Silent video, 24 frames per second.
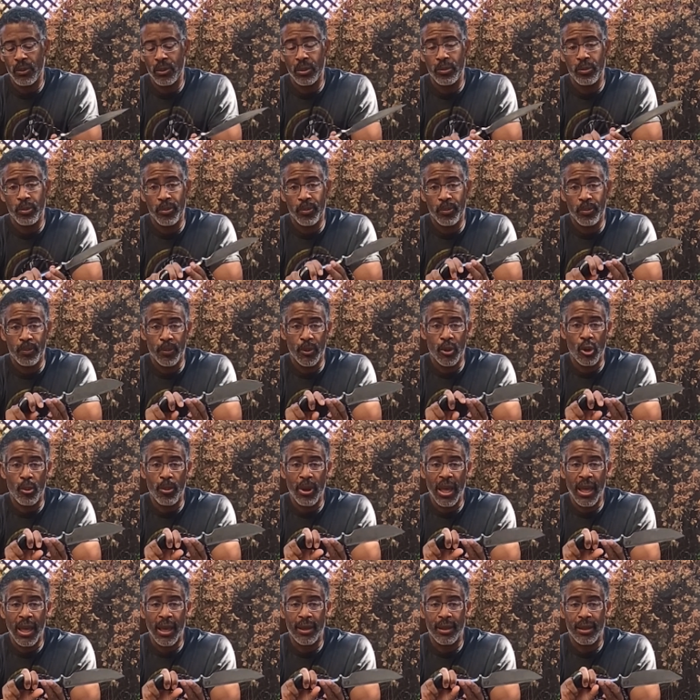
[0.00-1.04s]
will go
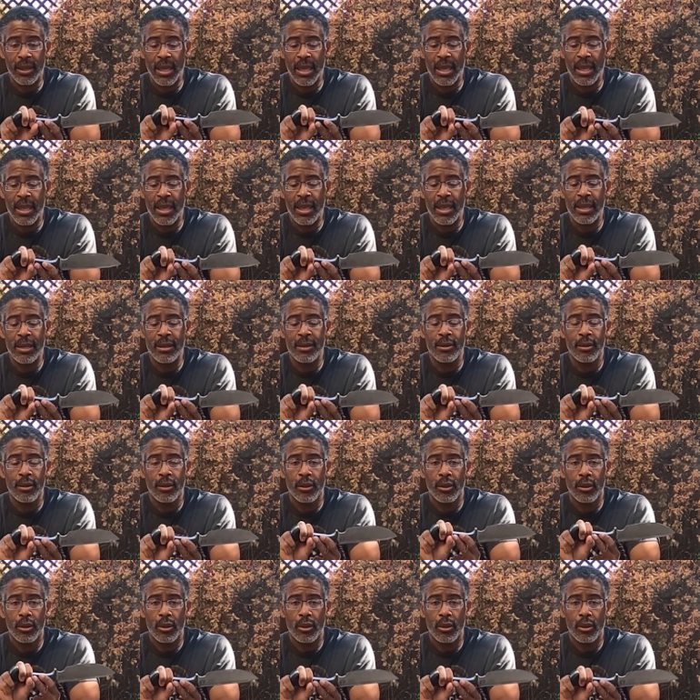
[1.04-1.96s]
back and